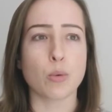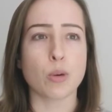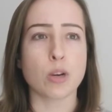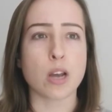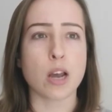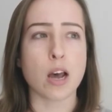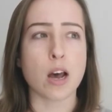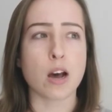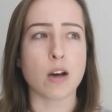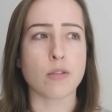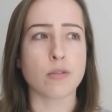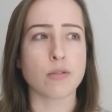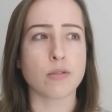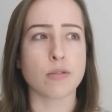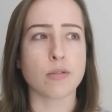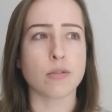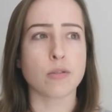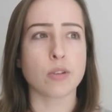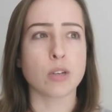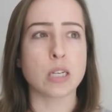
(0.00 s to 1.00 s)
would have
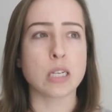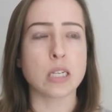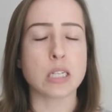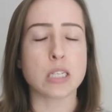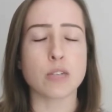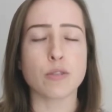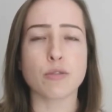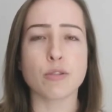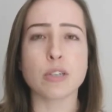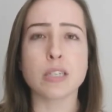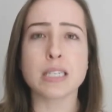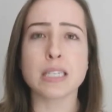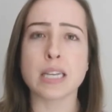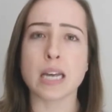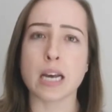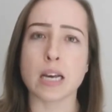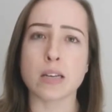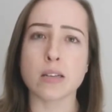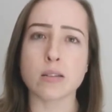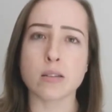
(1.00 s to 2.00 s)
different
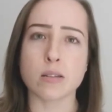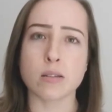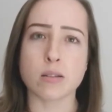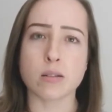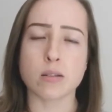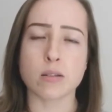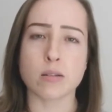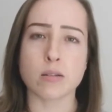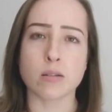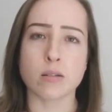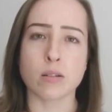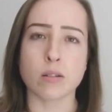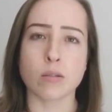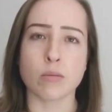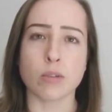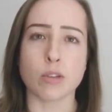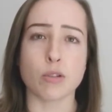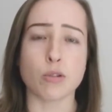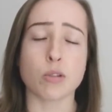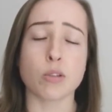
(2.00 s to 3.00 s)
tests.
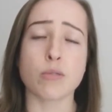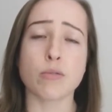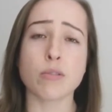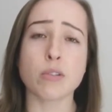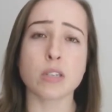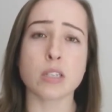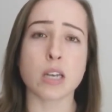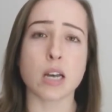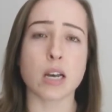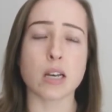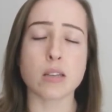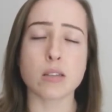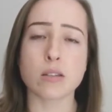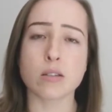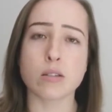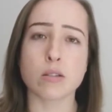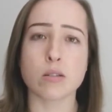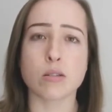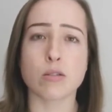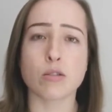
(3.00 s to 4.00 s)
We use different
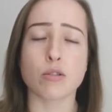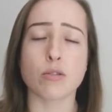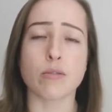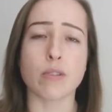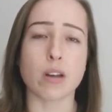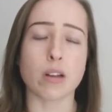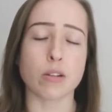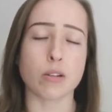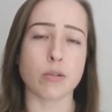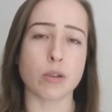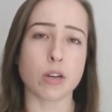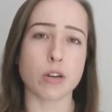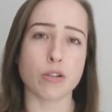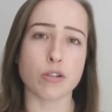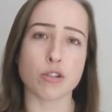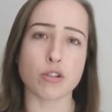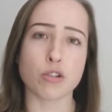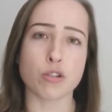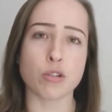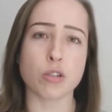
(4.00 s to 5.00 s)
tests to evaluate
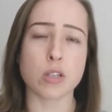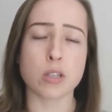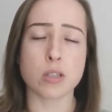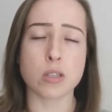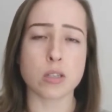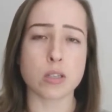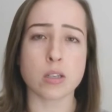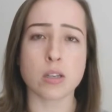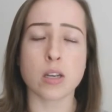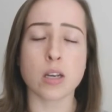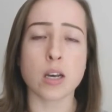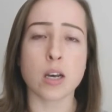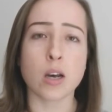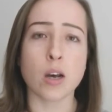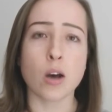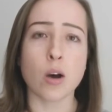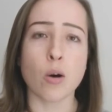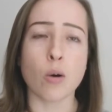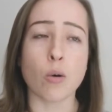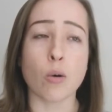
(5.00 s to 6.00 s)
our students,
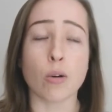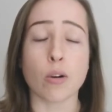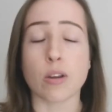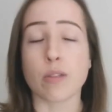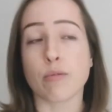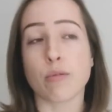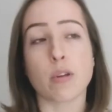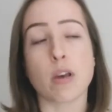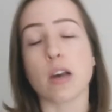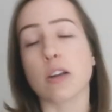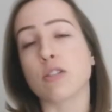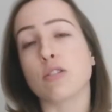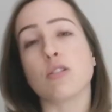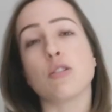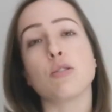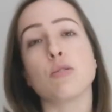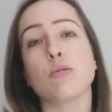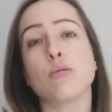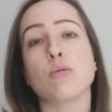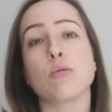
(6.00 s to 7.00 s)
or if we had
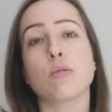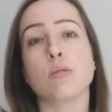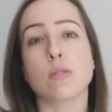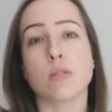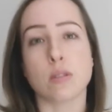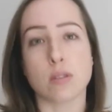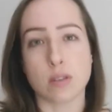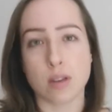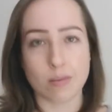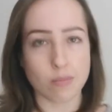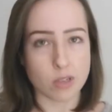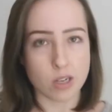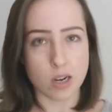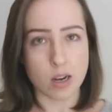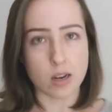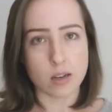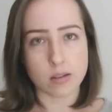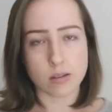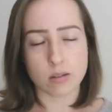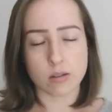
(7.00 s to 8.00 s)
to use the same
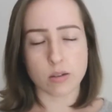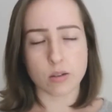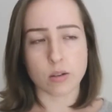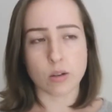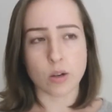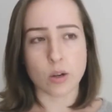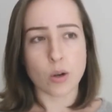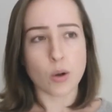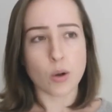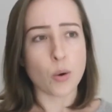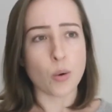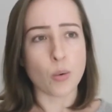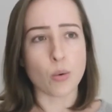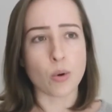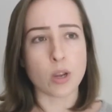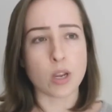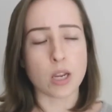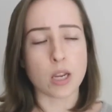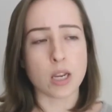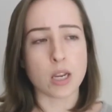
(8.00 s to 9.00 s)
test,
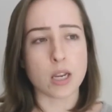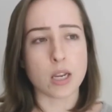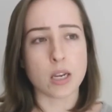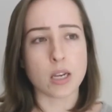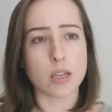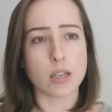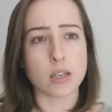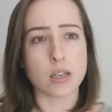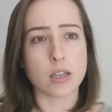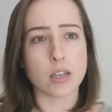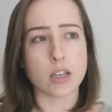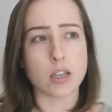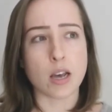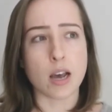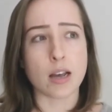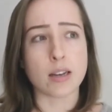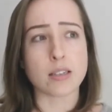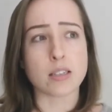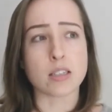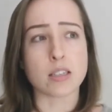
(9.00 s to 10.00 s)
we
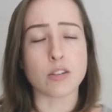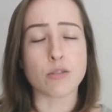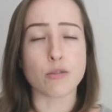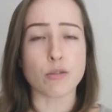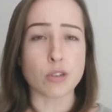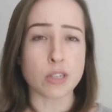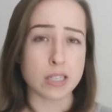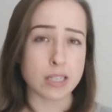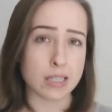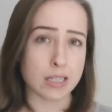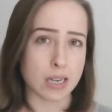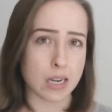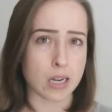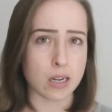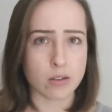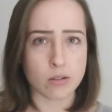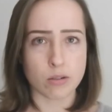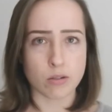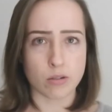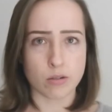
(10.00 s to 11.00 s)
had different
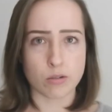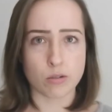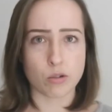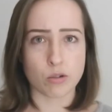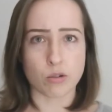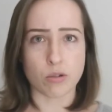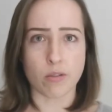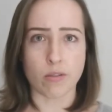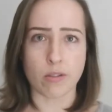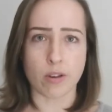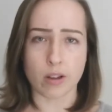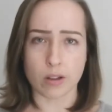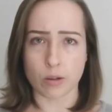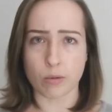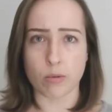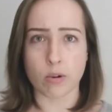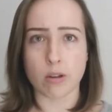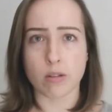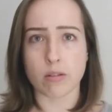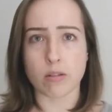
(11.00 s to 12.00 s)
standards to
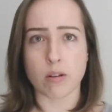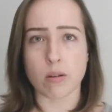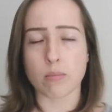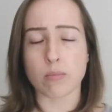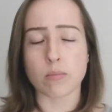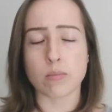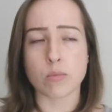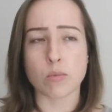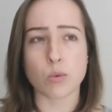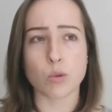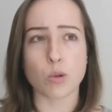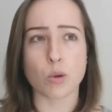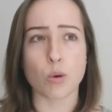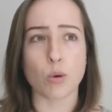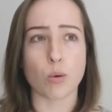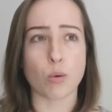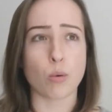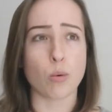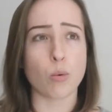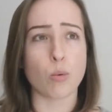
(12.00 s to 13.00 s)
evaluate them.
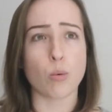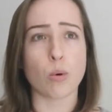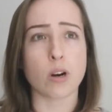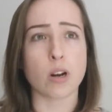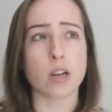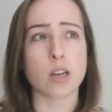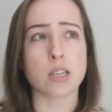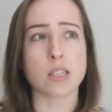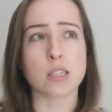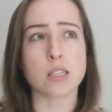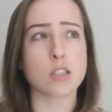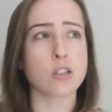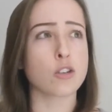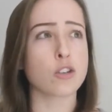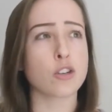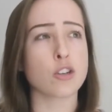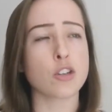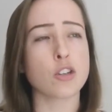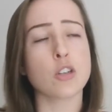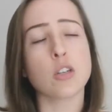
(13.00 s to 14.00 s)
So what I
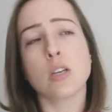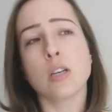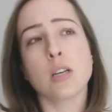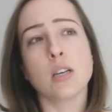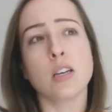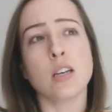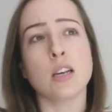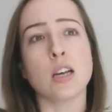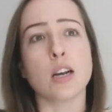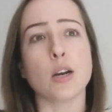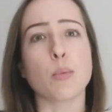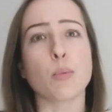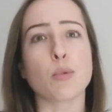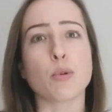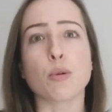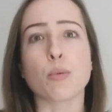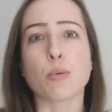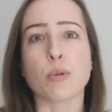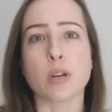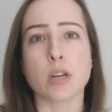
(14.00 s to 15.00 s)
considered an
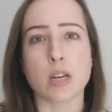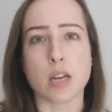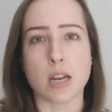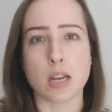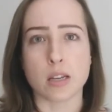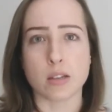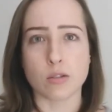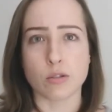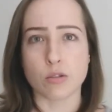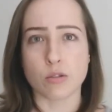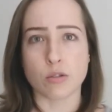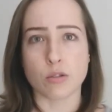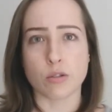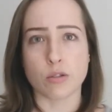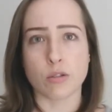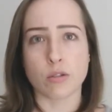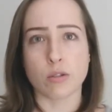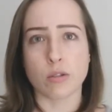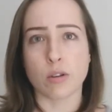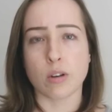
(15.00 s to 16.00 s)
appropriate
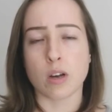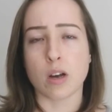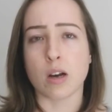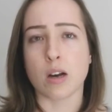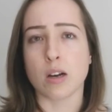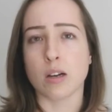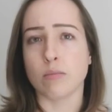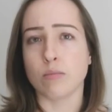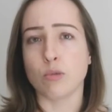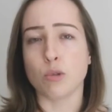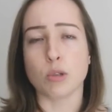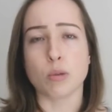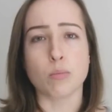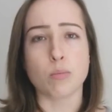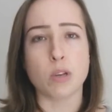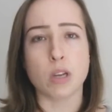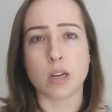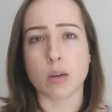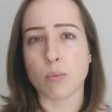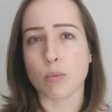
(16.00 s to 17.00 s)
answer wouldn't
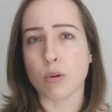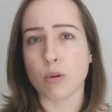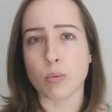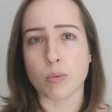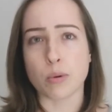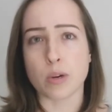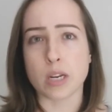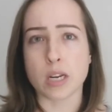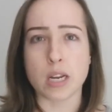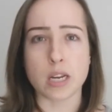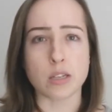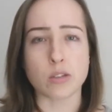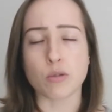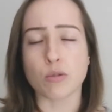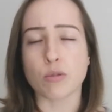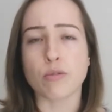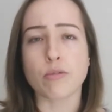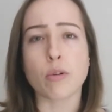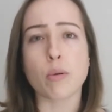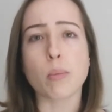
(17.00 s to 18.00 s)
be an appropriate
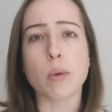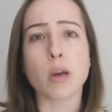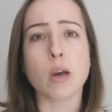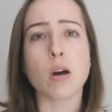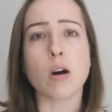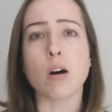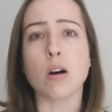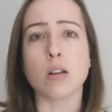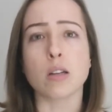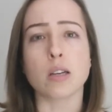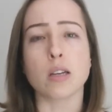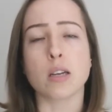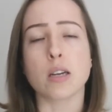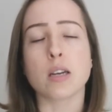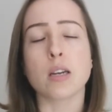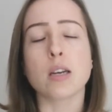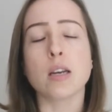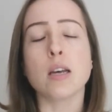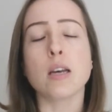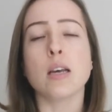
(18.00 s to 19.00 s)
answer for my colleague,
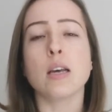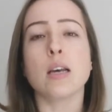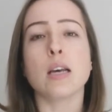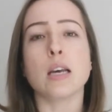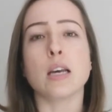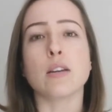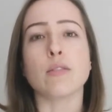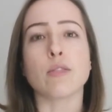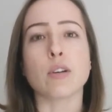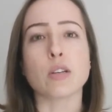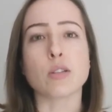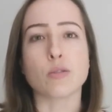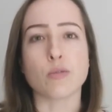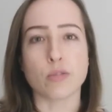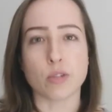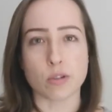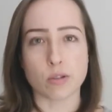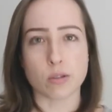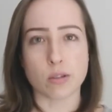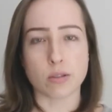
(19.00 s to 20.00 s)
and vice
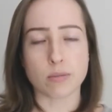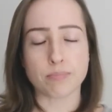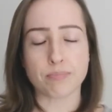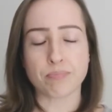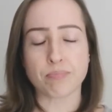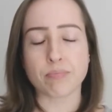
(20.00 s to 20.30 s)
versa.